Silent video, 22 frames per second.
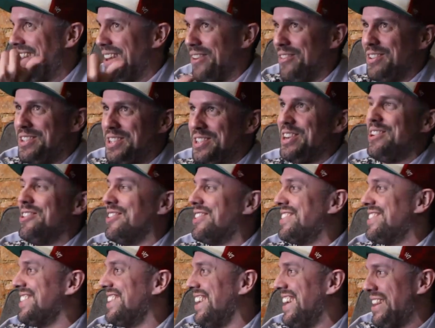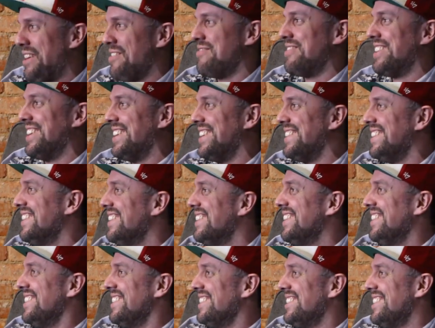they were stoked they loved it
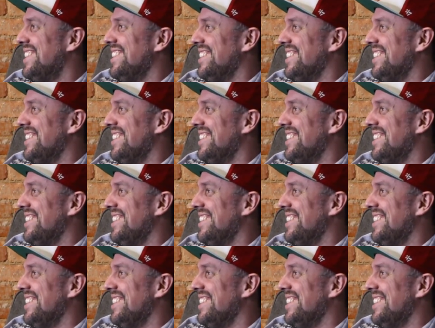but